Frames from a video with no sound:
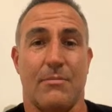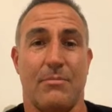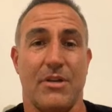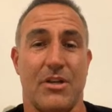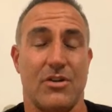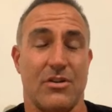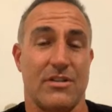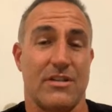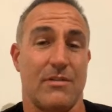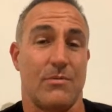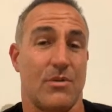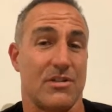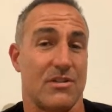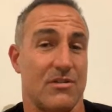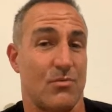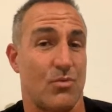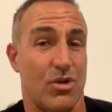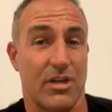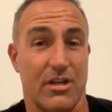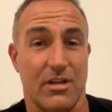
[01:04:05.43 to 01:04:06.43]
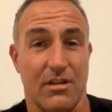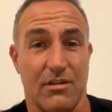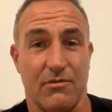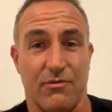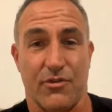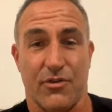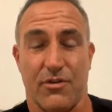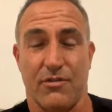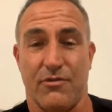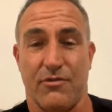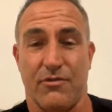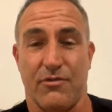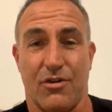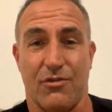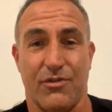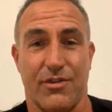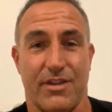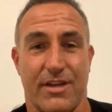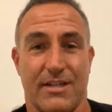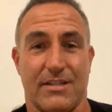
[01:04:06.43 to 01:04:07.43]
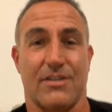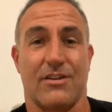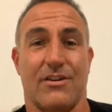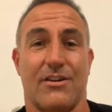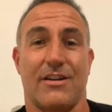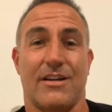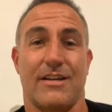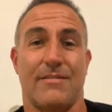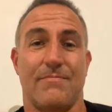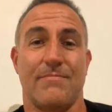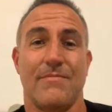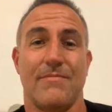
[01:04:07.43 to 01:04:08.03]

Because he wasn't working for Evolve at that time.